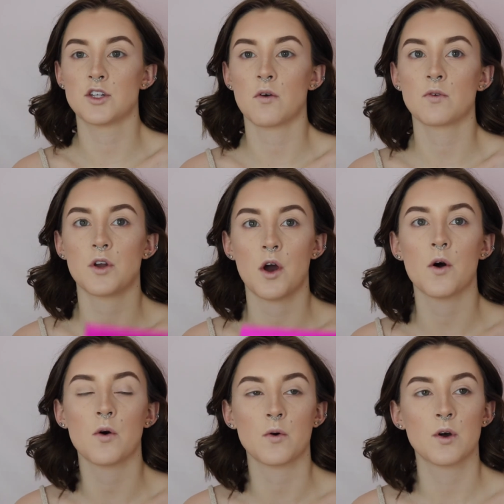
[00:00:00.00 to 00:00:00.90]
don't
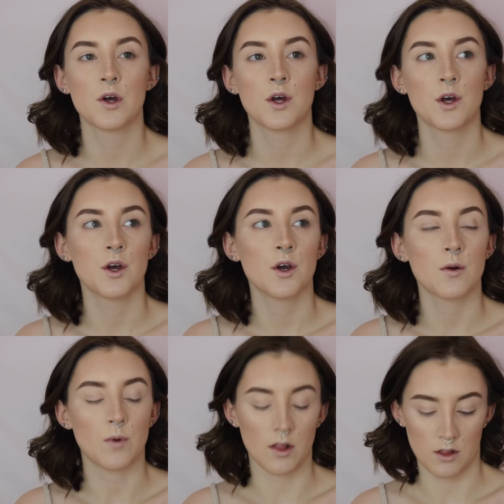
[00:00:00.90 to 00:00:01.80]
know
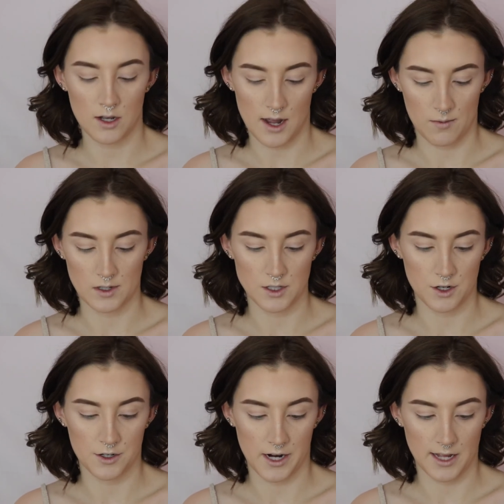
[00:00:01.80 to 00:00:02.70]
what look I want to
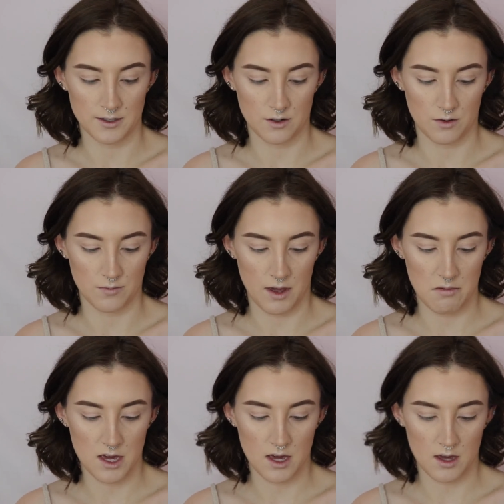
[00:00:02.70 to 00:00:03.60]
create. So
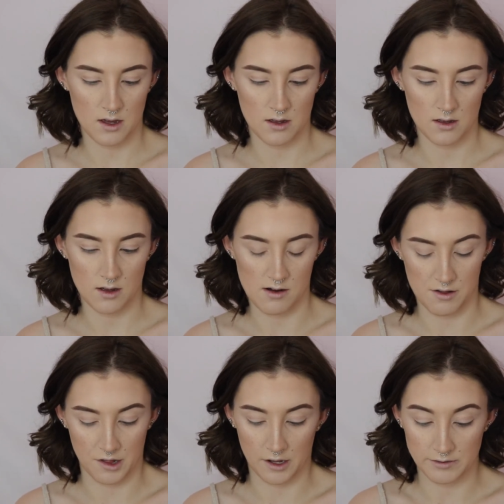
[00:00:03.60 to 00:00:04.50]
maybe I'll
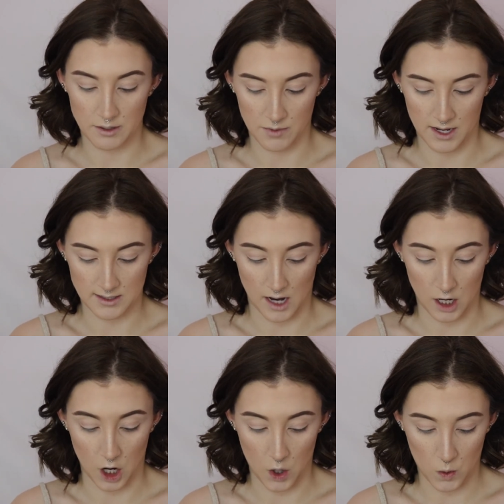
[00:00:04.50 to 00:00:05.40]
think of something as I
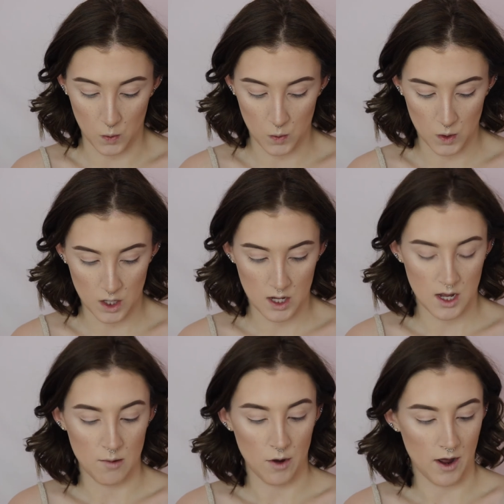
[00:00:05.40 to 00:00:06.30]
go.
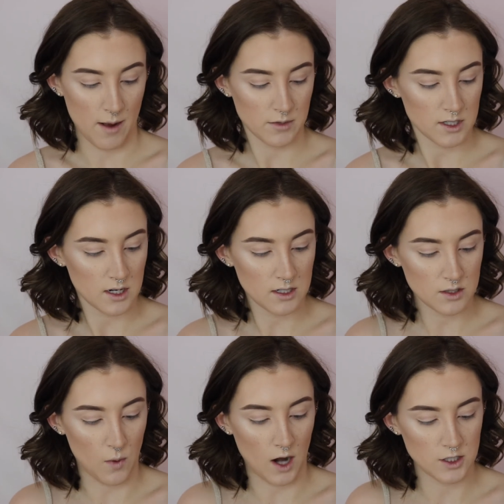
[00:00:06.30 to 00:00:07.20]
But I'm just gonna
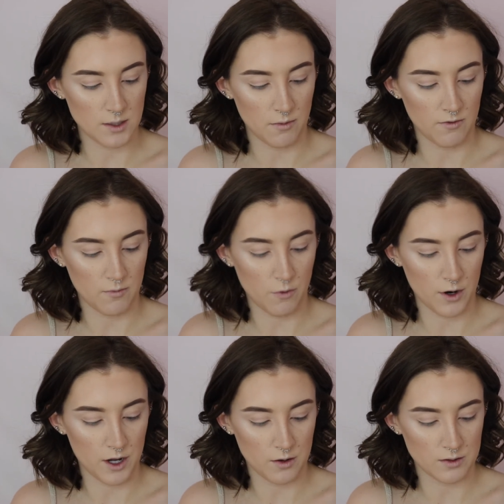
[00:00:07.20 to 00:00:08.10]
swatch some of them
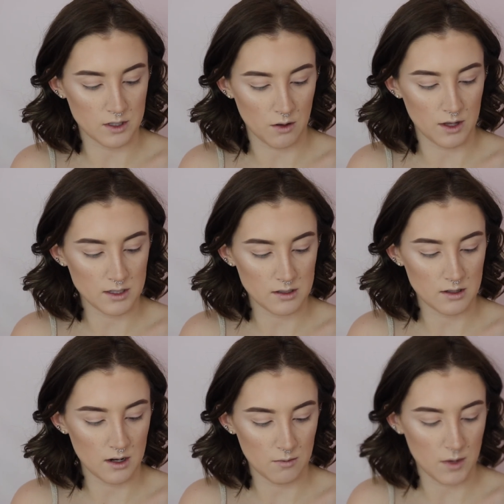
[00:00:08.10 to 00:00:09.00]
for you. So this is
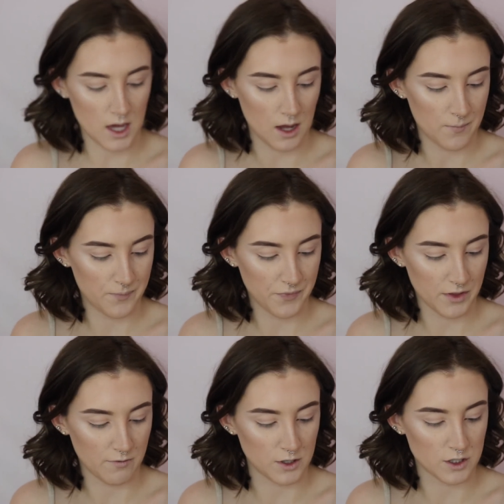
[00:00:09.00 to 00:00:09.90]
gonna be
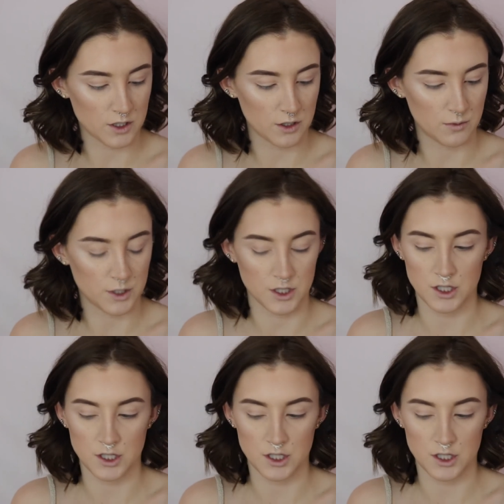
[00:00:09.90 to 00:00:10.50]
the first two, which